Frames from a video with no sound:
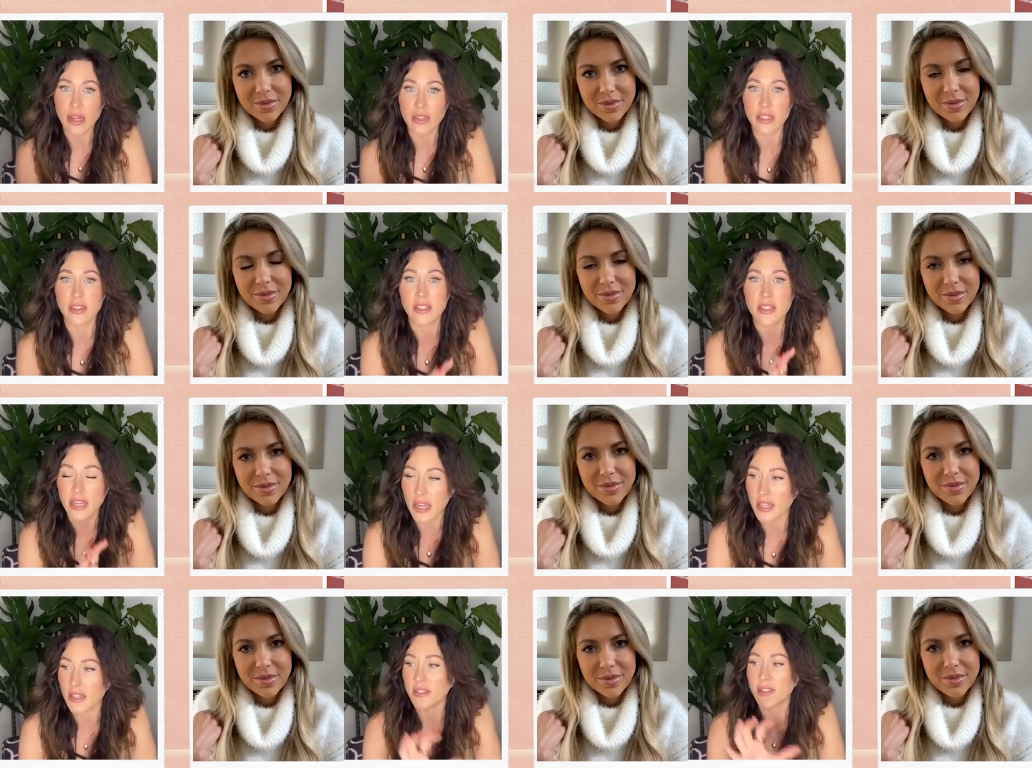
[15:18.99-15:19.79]
Speaker 1: Like the
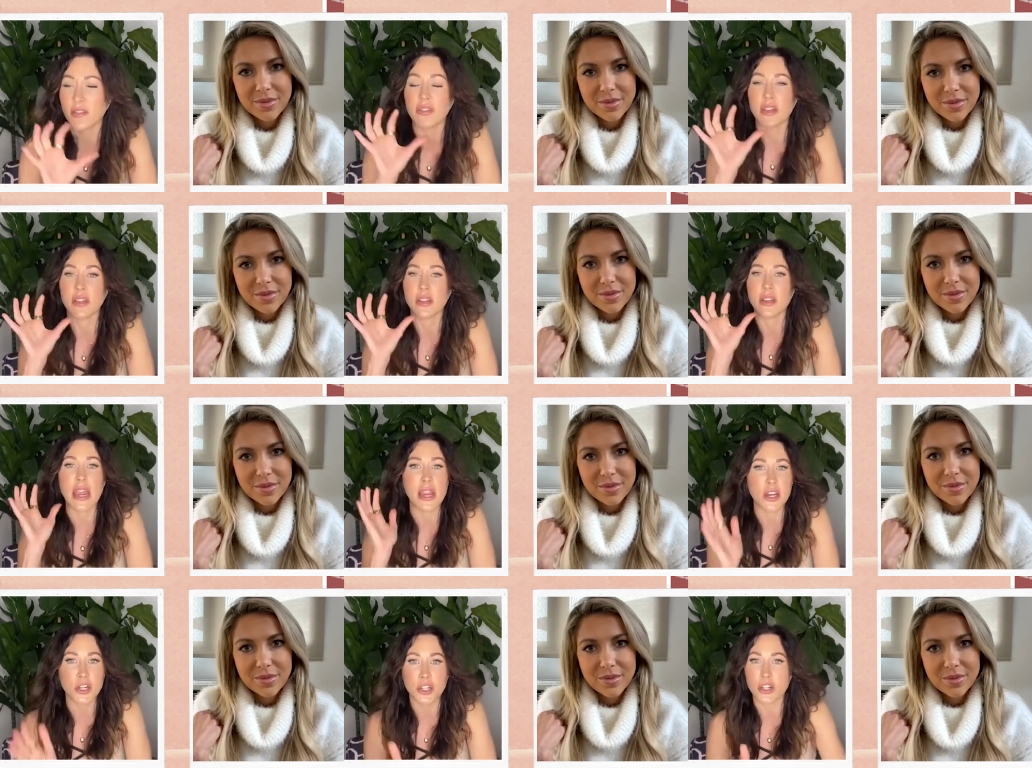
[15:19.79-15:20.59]
days of the
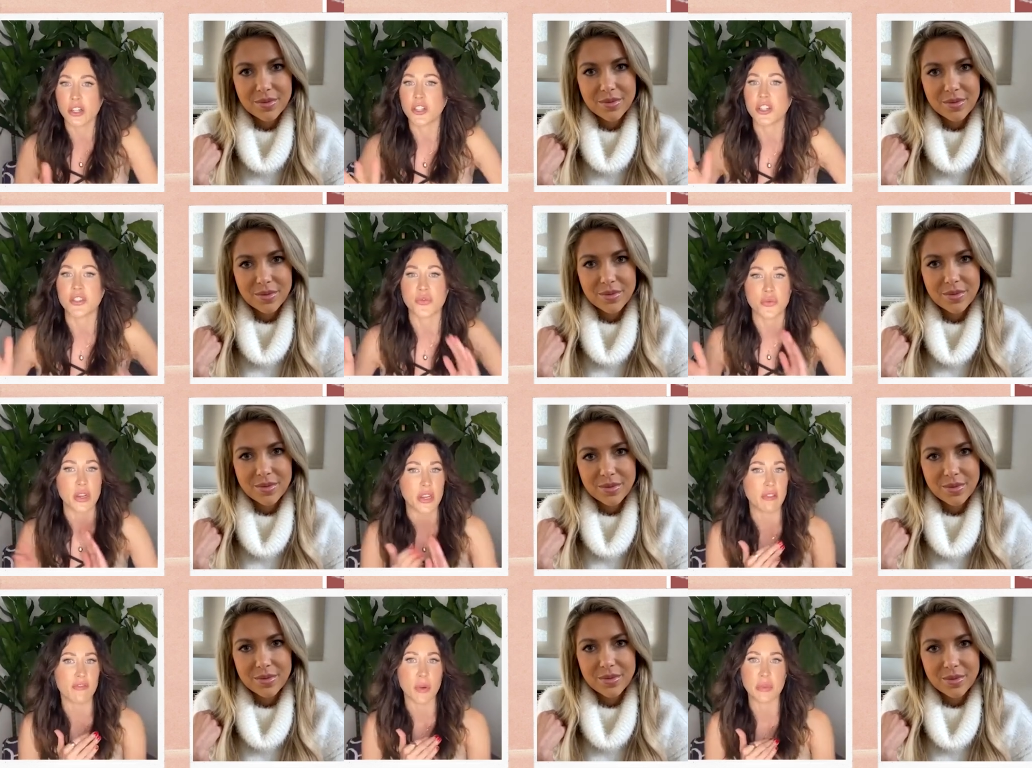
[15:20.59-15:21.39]
anchor just
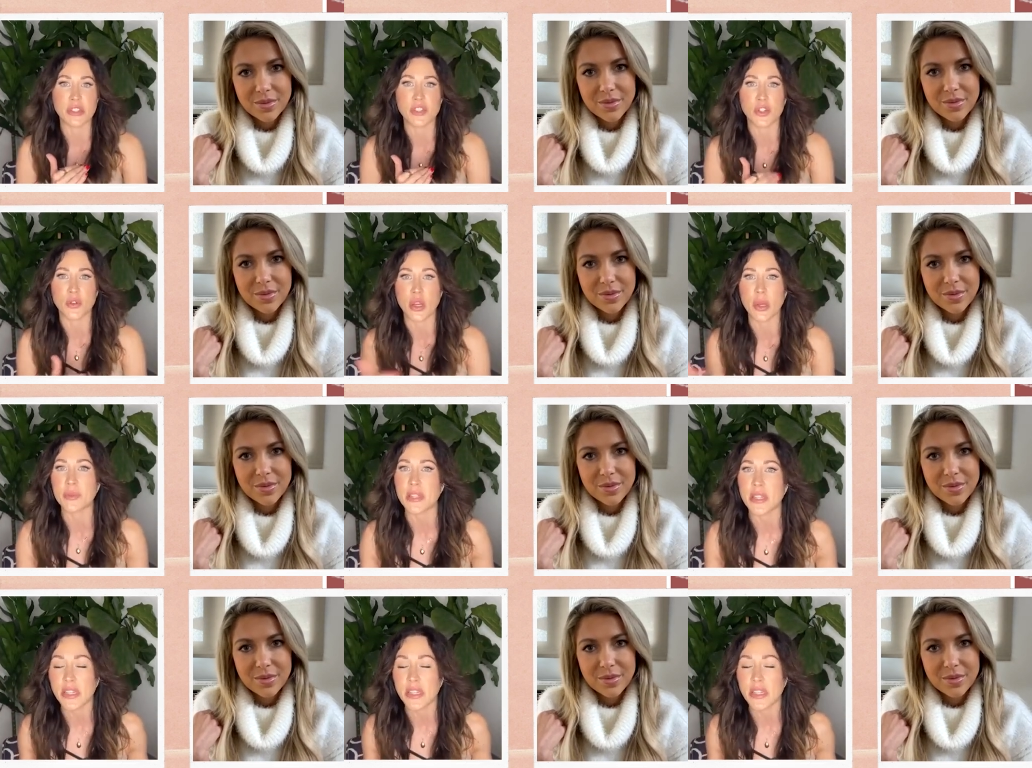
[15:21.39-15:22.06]
reading from a script.